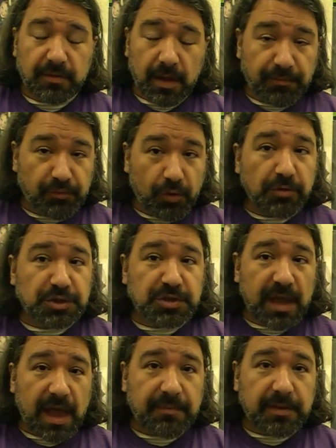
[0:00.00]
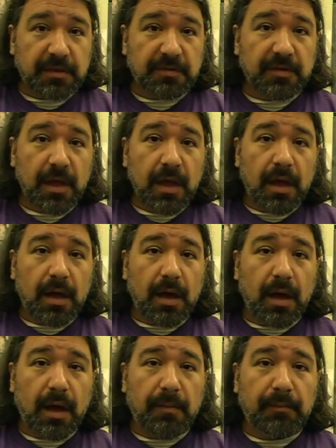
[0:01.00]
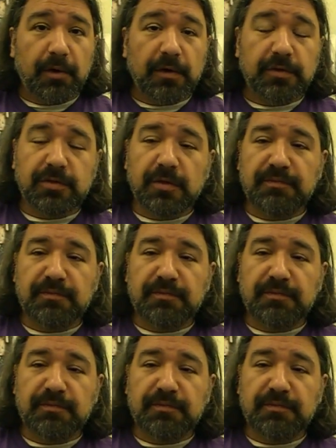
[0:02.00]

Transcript: approach to happiness. But